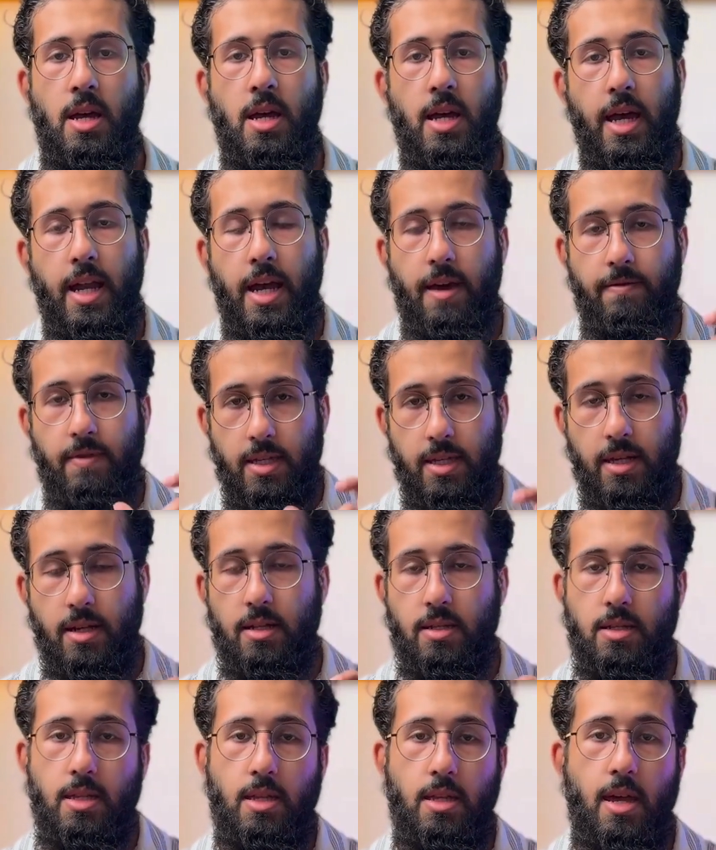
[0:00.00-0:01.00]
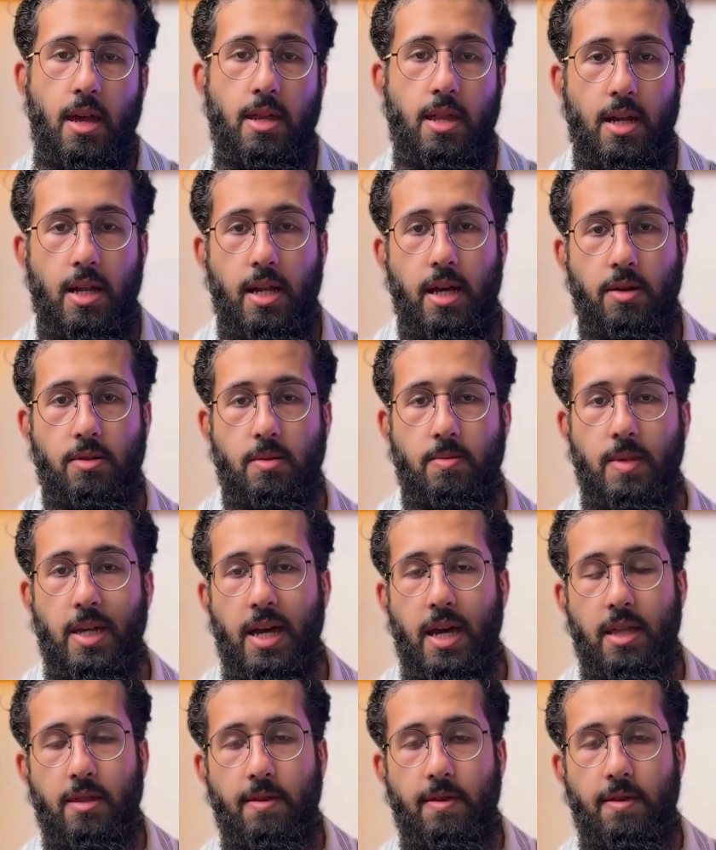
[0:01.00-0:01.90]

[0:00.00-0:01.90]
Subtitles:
and have a single CTA that allows them to add